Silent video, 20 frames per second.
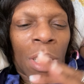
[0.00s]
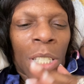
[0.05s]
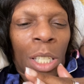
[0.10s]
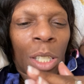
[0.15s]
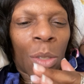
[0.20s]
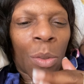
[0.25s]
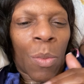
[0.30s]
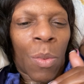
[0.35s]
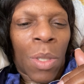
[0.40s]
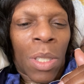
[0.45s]

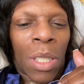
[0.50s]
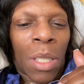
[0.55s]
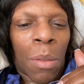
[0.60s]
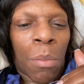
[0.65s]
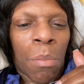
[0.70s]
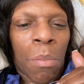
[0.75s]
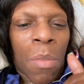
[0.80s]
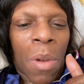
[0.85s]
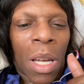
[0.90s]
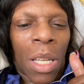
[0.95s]
dealing with the
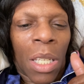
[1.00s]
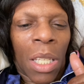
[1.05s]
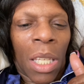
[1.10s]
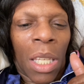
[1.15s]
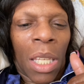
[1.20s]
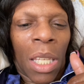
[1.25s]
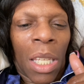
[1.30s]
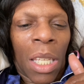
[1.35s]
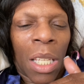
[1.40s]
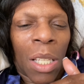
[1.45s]

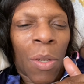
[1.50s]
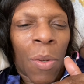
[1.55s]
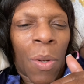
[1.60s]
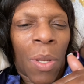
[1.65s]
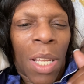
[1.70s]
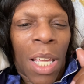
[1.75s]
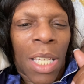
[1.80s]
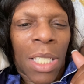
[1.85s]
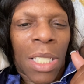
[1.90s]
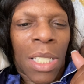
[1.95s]
money and all
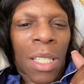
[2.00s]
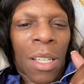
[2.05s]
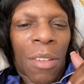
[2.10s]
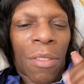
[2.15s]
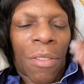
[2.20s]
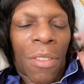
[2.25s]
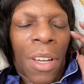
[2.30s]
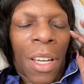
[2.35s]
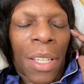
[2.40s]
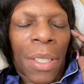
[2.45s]
that stuff,
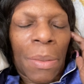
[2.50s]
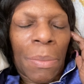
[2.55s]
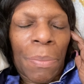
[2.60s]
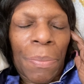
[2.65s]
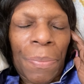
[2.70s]
right?